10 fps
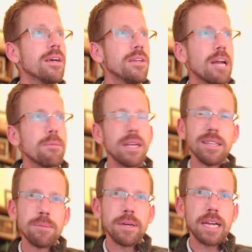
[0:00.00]
You got to be a
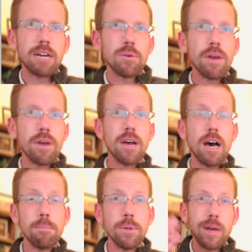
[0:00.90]
little bit careful with
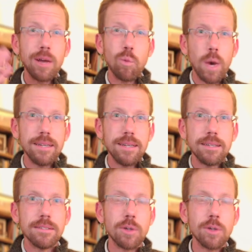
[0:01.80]
uploading white.